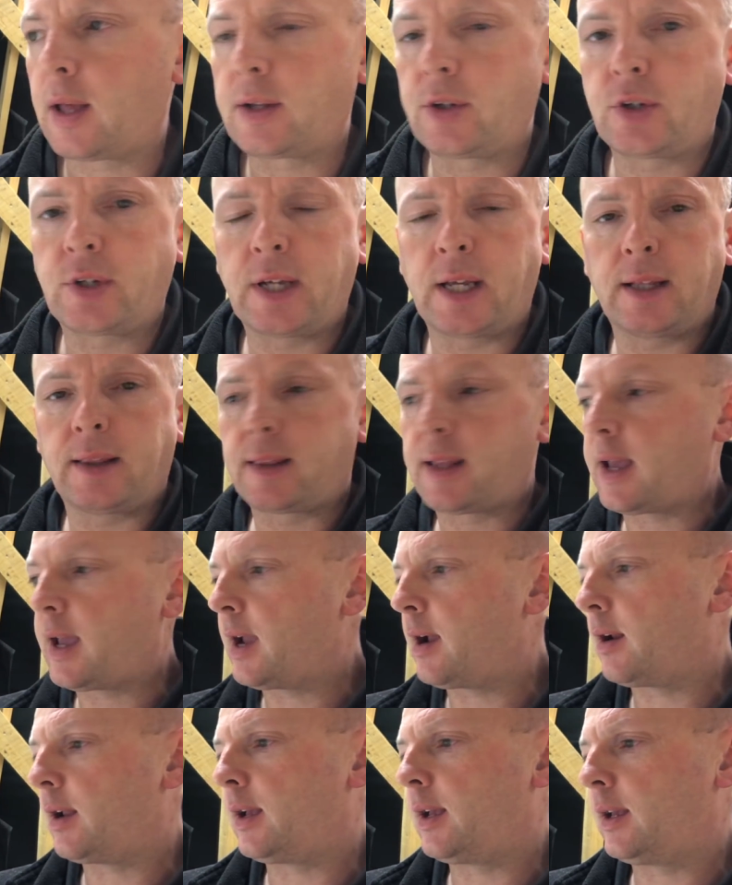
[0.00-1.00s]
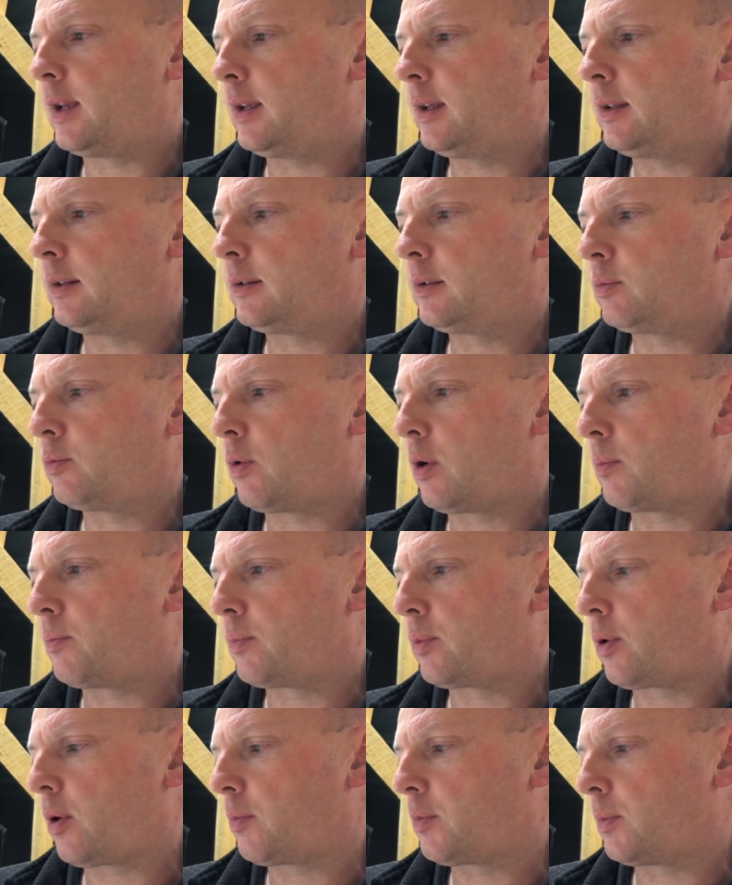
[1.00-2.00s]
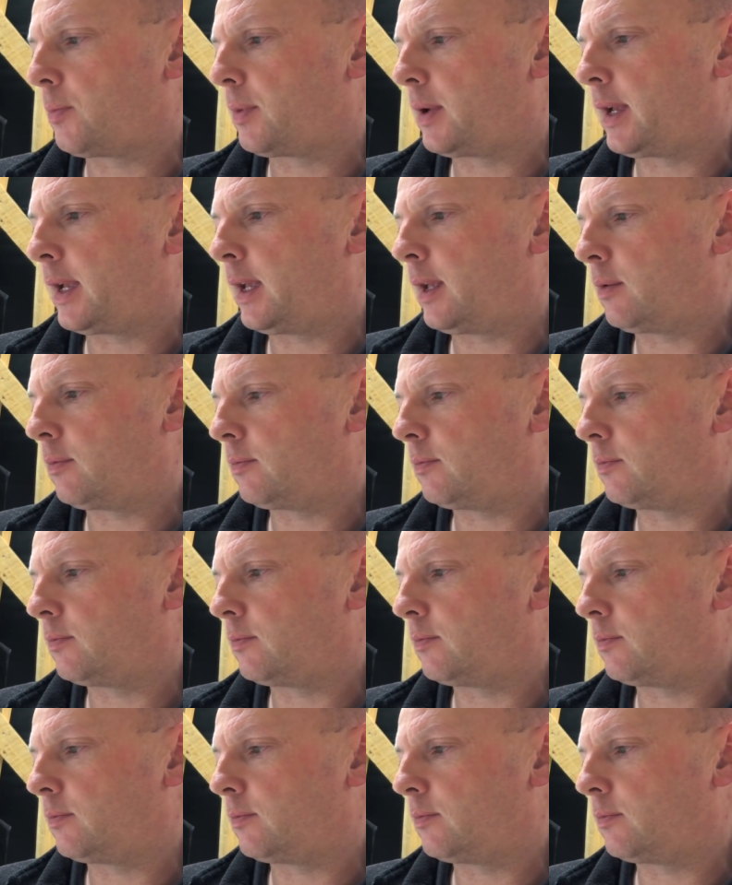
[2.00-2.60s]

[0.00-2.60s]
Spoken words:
that sheet there is what, probably,